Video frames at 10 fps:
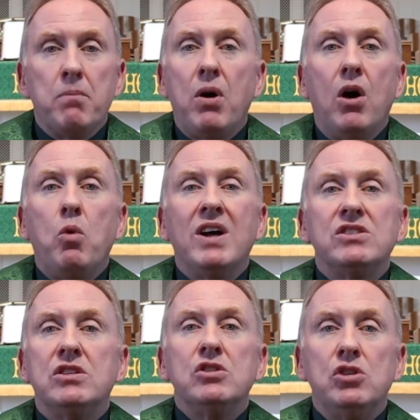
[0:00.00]
Paul
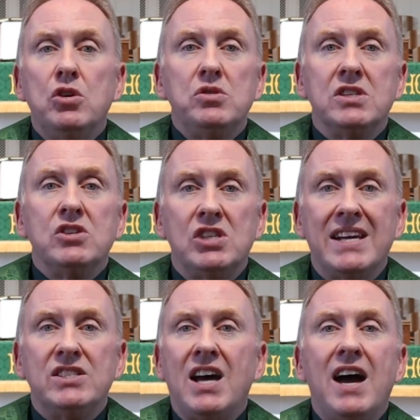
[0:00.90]
wants the Jews and
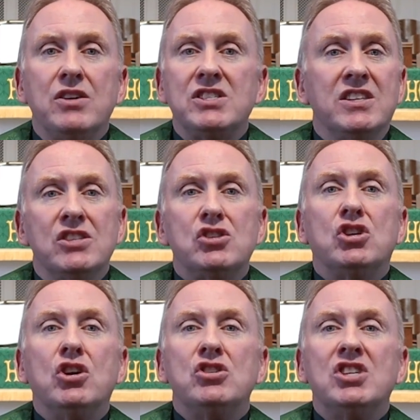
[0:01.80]
Gentiles in this
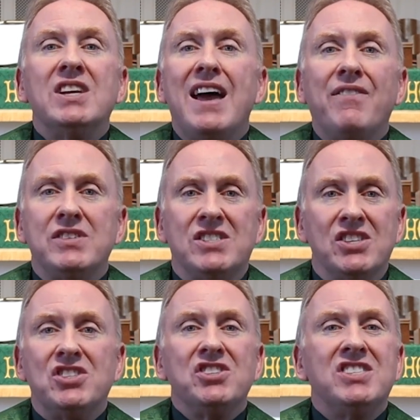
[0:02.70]
church in
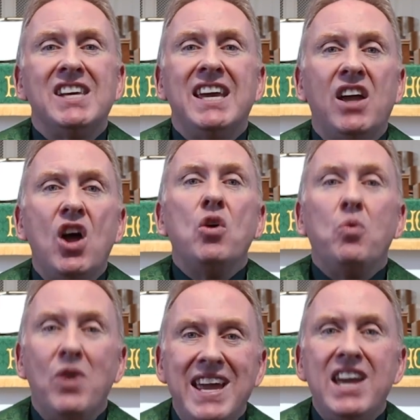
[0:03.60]
Ephesus to sing,
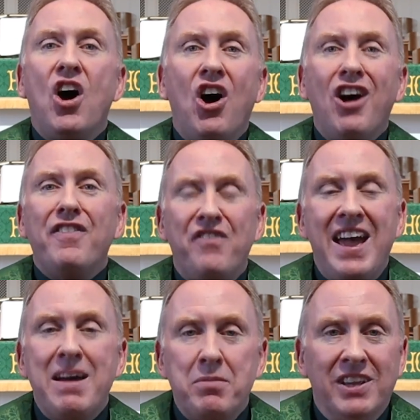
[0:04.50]
"We are
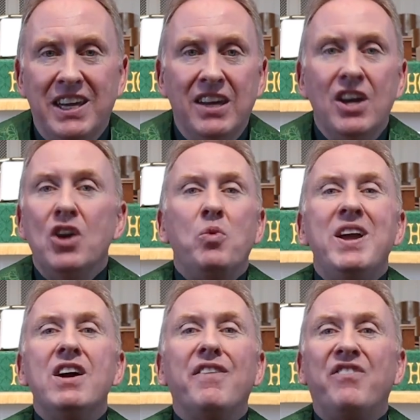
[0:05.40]
family.
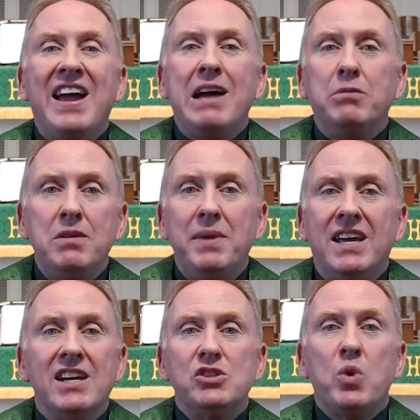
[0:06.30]
We are family
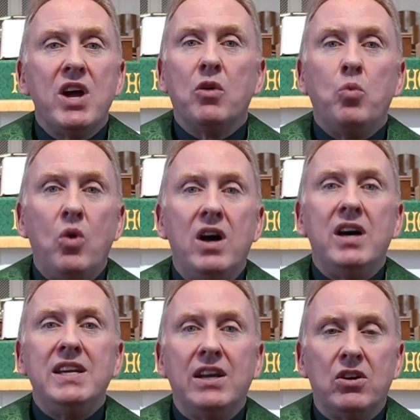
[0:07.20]
because we are
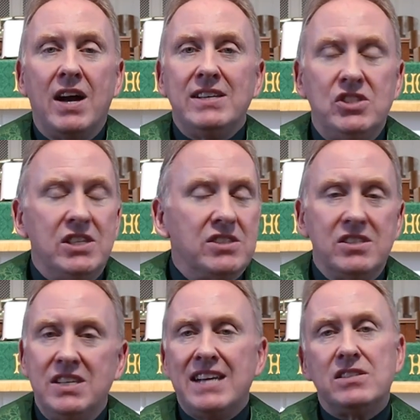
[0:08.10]
one in Christ
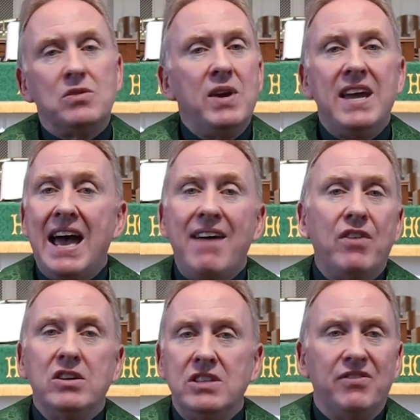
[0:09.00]
Jesus. Yes, we have
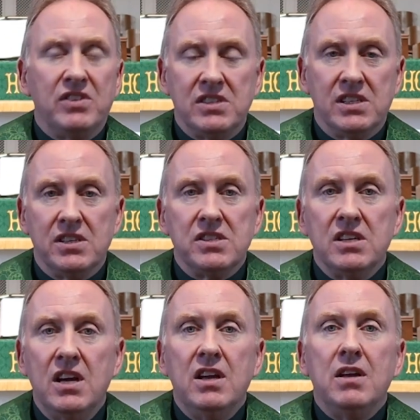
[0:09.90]
our differences,
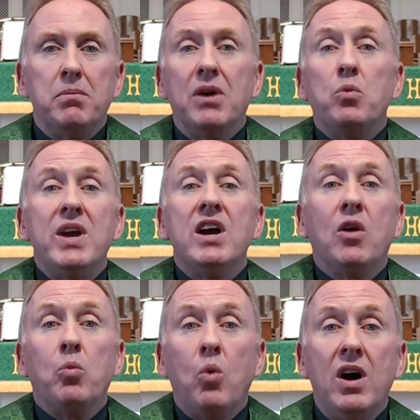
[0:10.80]
but we
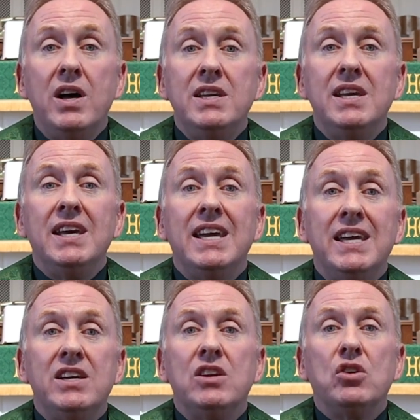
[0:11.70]
are one
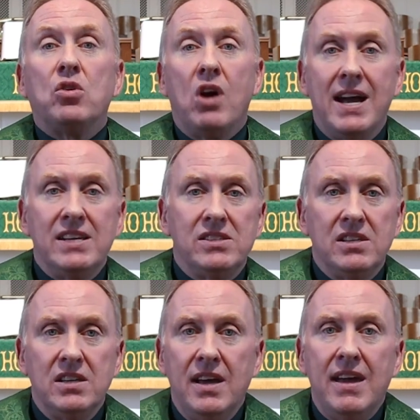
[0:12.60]
in
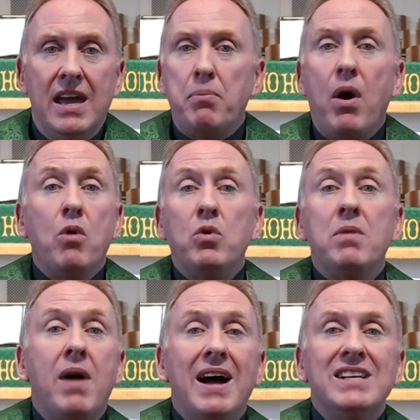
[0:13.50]
Christ." And Paul
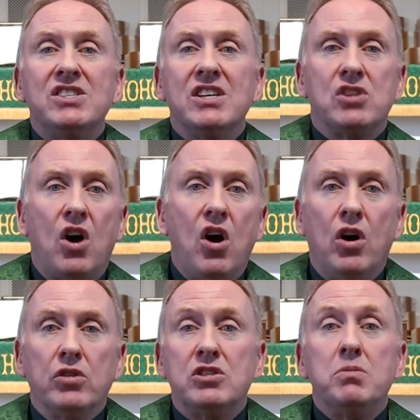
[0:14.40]
reminds us
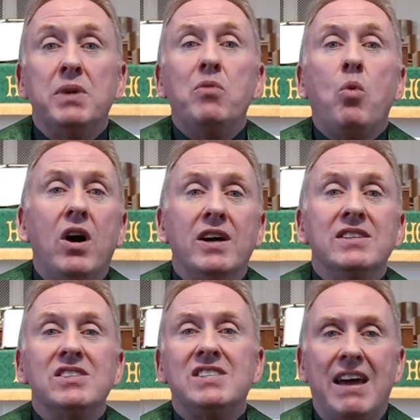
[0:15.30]
all to be
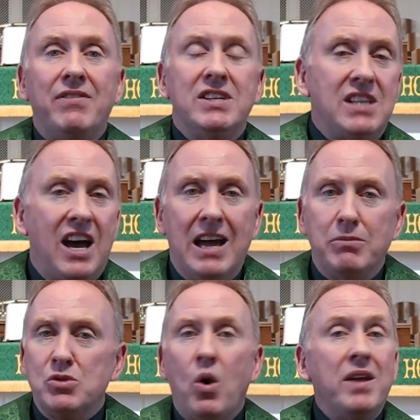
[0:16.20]
one 7
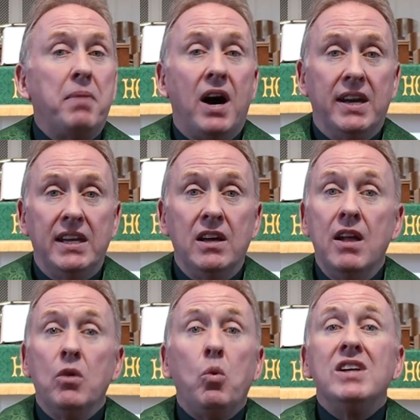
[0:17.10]
times, one body,
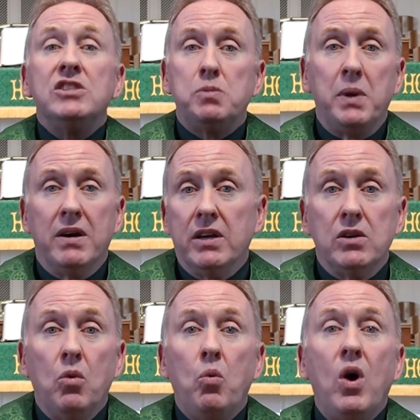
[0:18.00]
one spirit,
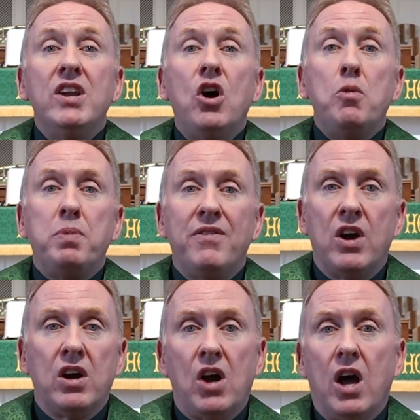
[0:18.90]
one hope of
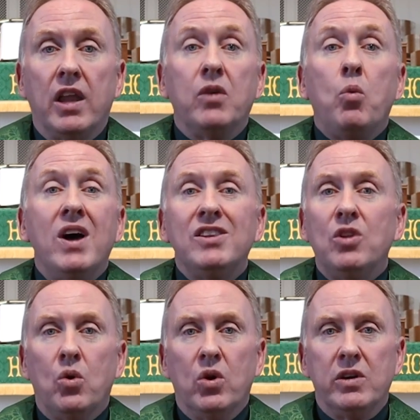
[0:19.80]
our calling, one
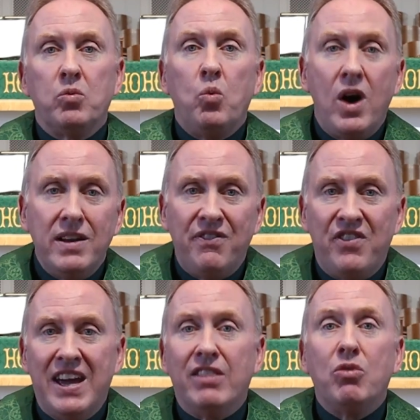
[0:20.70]
Lord, one
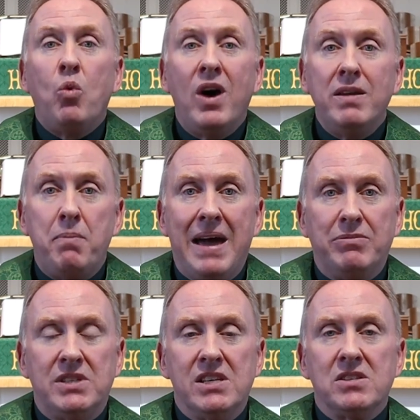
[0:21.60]
faith, one
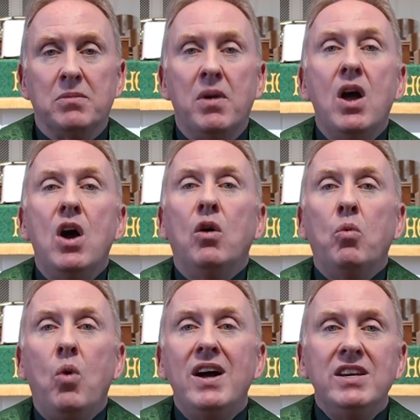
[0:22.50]
baptism,
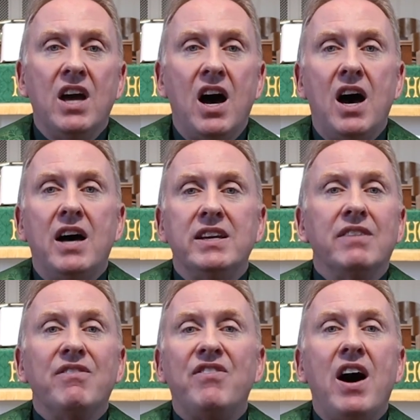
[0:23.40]
one God
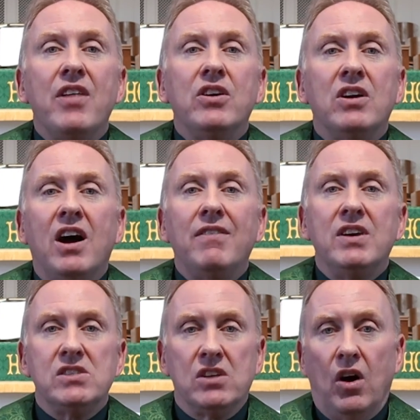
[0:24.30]
and Father of
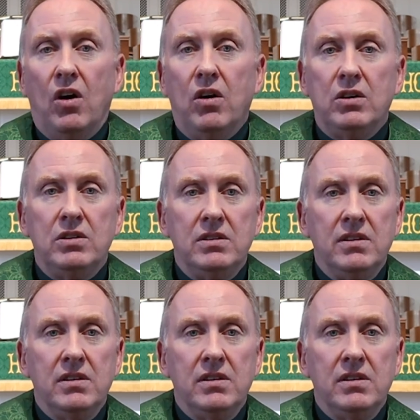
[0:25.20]
us all,